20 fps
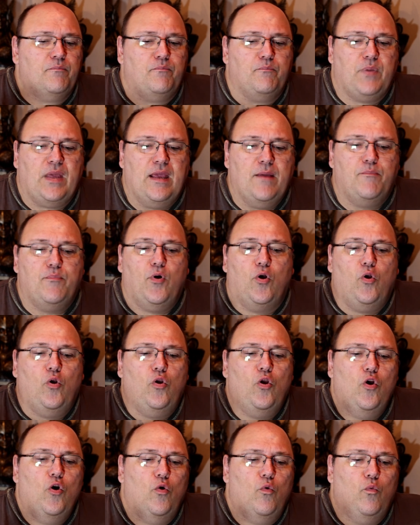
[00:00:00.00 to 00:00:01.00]

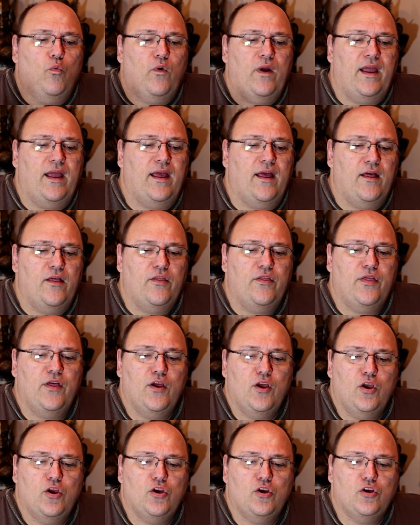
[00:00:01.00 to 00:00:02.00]
people with
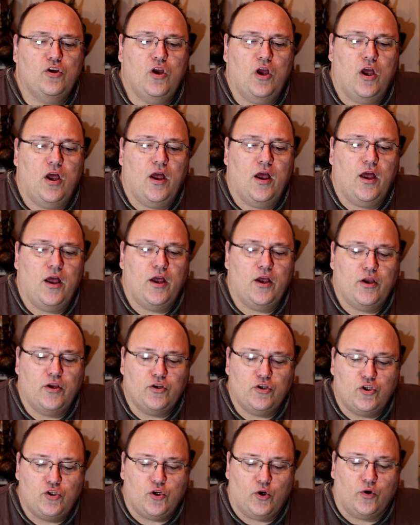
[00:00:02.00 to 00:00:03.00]

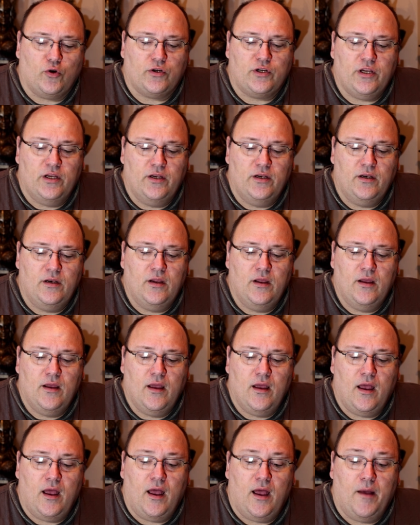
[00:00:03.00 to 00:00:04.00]
certain
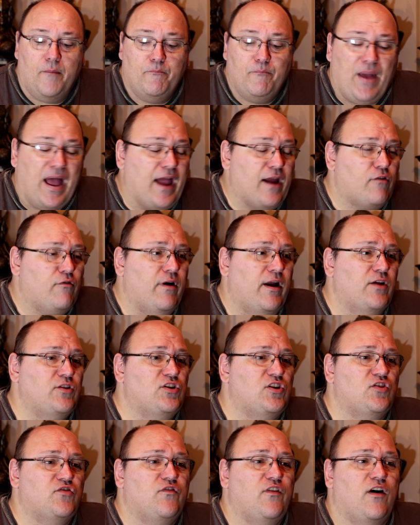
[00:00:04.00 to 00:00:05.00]

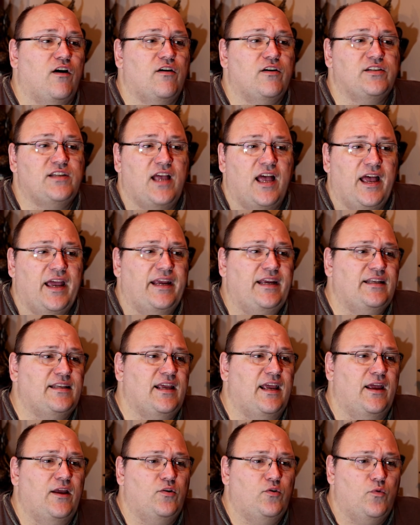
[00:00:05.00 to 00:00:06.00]
backgrounds as far as height
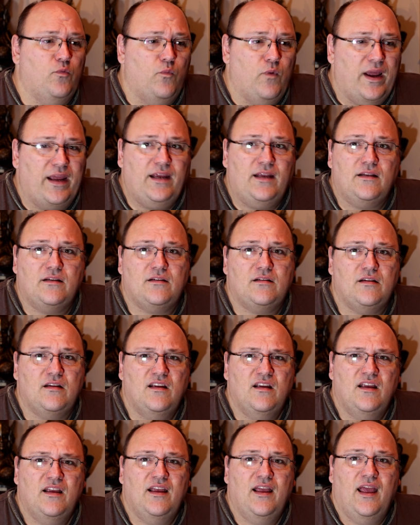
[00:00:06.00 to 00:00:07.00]
and weight,
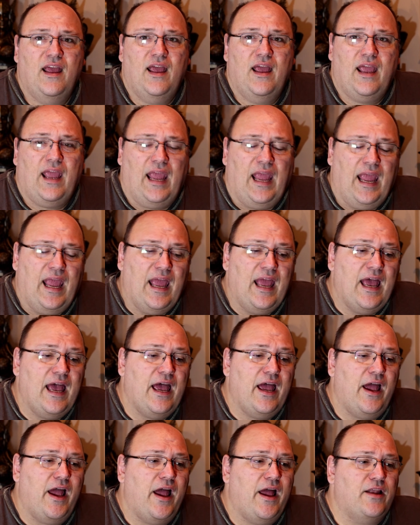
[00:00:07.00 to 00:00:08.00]

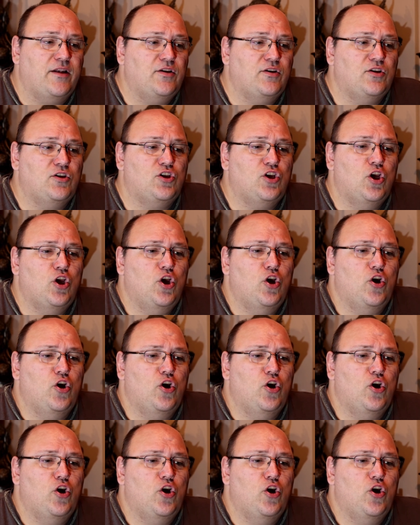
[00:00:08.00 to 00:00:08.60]
and